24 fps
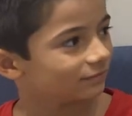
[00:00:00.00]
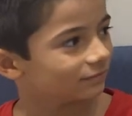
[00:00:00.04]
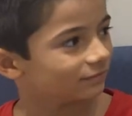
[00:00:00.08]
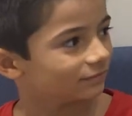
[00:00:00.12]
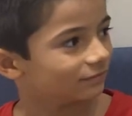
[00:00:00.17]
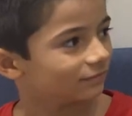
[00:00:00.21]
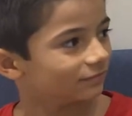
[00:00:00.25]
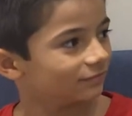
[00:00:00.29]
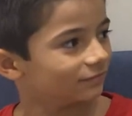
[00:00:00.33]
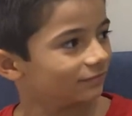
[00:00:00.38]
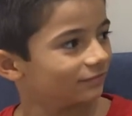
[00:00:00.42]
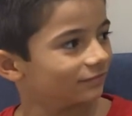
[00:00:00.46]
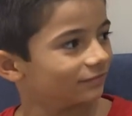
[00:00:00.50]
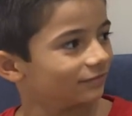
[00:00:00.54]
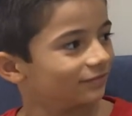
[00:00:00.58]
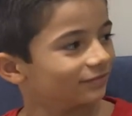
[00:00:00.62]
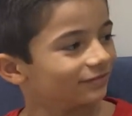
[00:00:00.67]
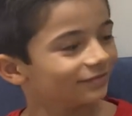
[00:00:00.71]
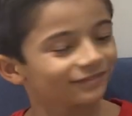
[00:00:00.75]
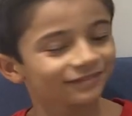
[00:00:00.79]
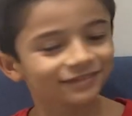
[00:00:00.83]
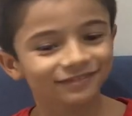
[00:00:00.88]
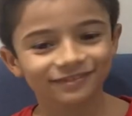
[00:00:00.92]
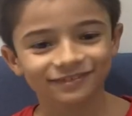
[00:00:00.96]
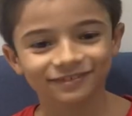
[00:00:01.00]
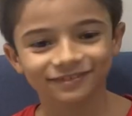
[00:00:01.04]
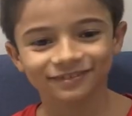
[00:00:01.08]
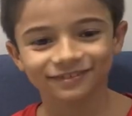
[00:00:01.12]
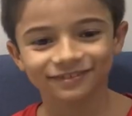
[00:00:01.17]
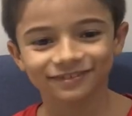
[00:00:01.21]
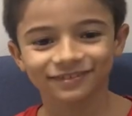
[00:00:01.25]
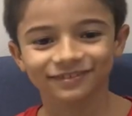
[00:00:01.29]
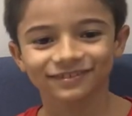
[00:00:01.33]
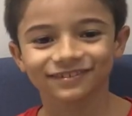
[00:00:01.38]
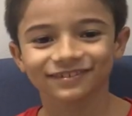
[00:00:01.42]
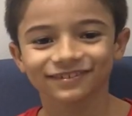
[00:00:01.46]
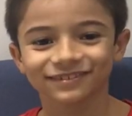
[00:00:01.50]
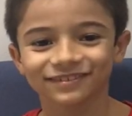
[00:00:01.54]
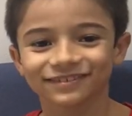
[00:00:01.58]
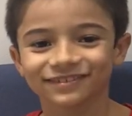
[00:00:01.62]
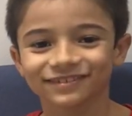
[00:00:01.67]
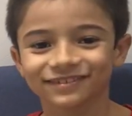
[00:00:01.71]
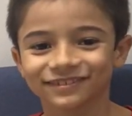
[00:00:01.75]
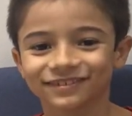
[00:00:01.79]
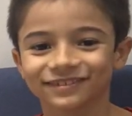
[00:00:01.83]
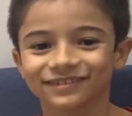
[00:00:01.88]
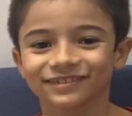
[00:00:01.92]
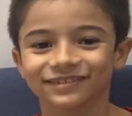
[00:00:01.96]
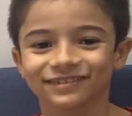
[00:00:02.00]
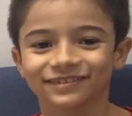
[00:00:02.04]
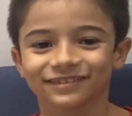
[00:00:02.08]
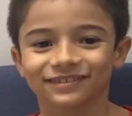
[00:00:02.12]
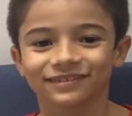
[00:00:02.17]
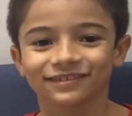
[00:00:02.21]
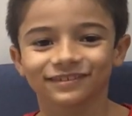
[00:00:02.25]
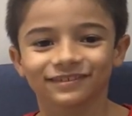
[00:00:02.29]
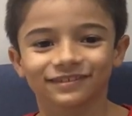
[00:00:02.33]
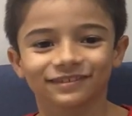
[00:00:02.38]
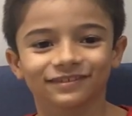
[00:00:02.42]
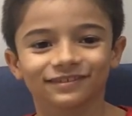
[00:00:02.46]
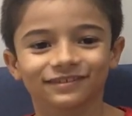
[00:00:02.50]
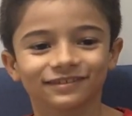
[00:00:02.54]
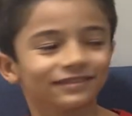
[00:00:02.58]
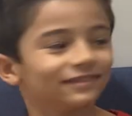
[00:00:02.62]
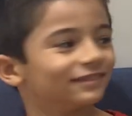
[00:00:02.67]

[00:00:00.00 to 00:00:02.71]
No words are spoken by the person on screen.